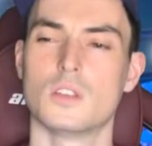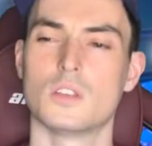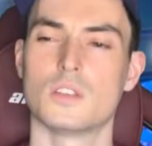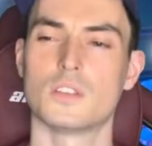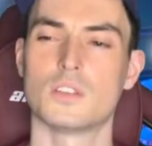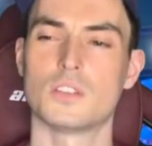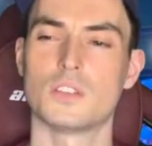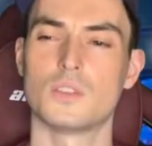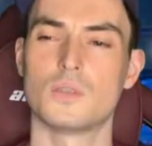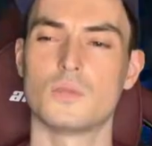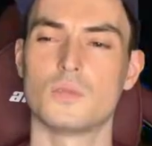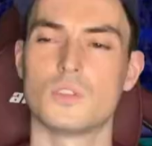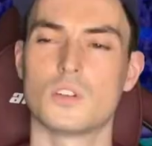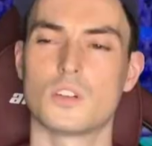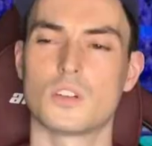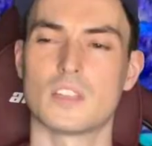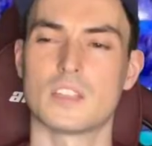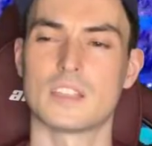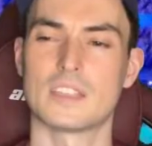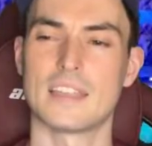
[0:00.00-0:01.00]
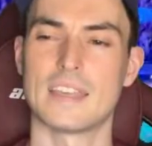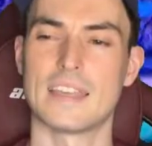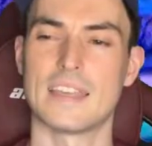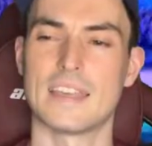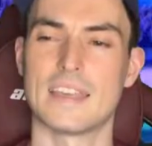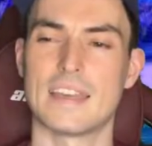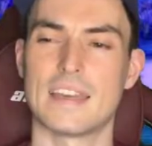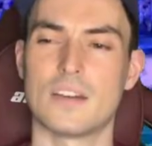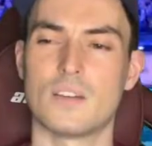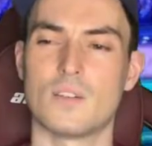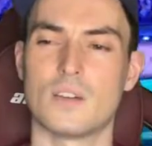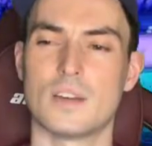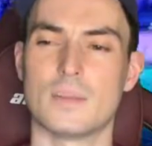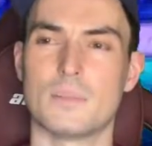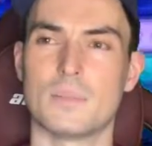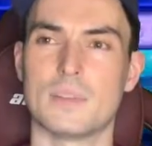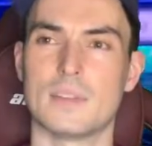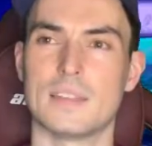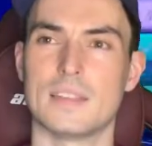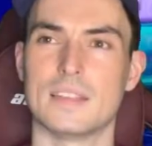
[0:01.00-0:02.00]
still knock us out, I
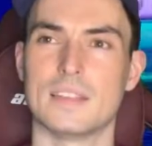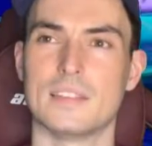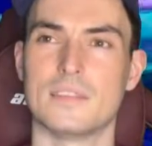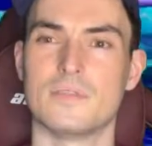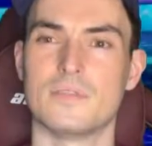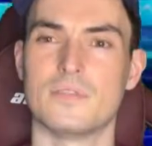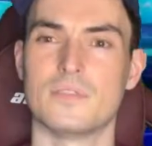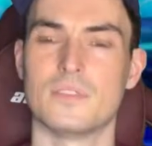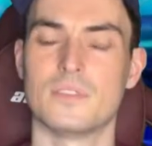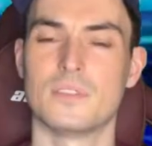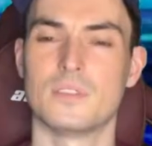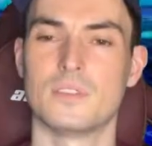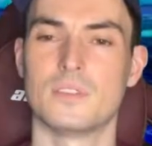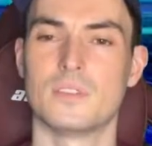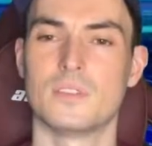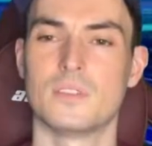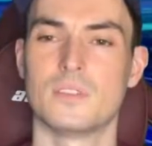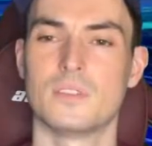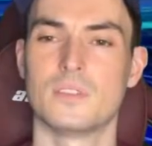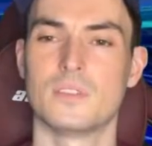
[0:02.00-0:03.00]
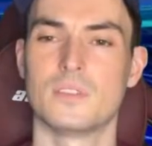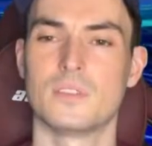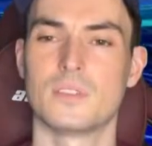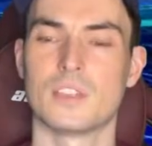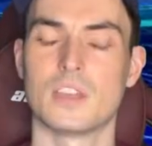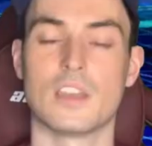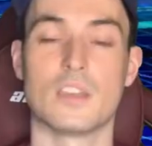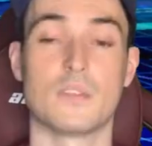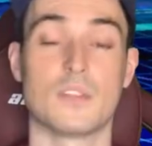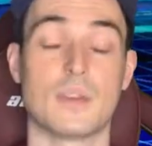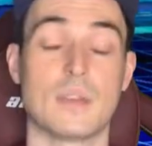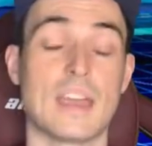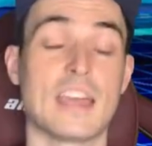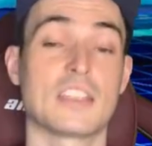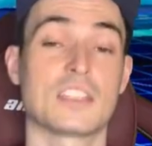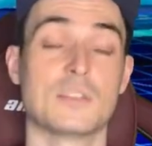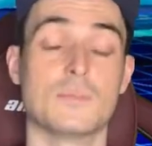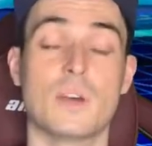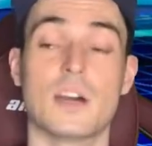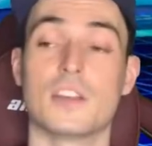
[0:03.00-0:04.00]
believe. Now, it, it
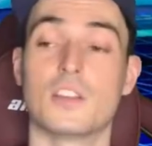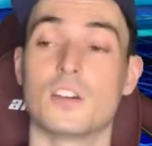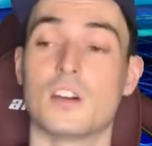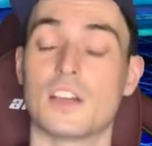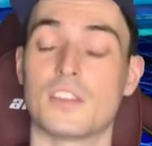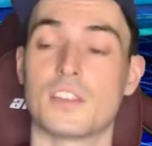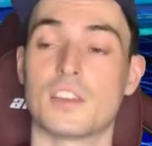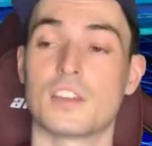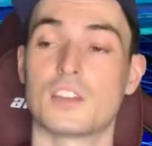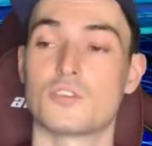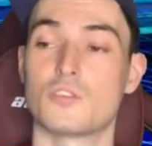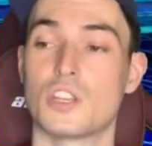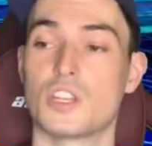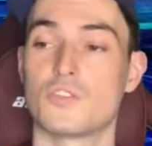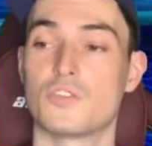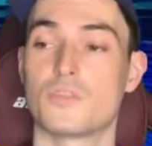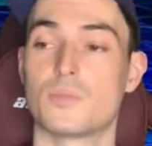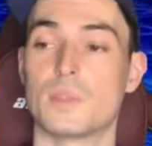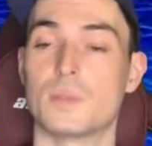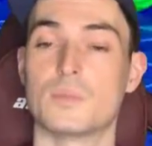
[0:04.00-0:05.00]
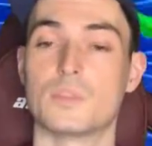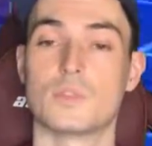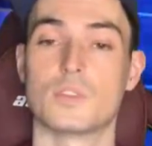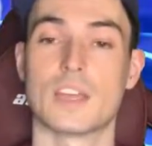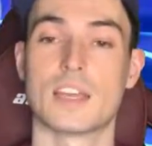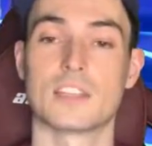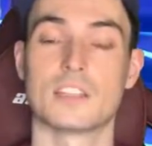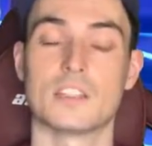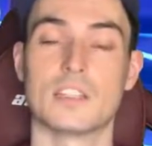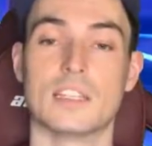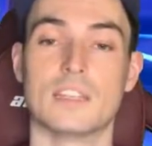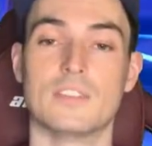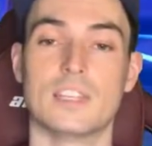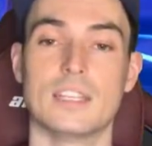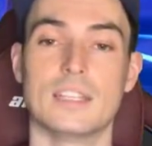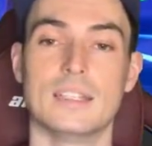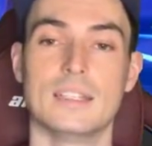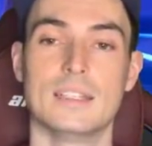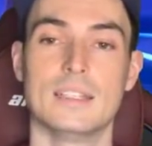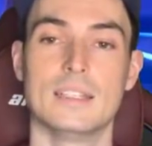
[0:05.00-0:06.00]
actually might not. I think I trained Drifblim to actually live it.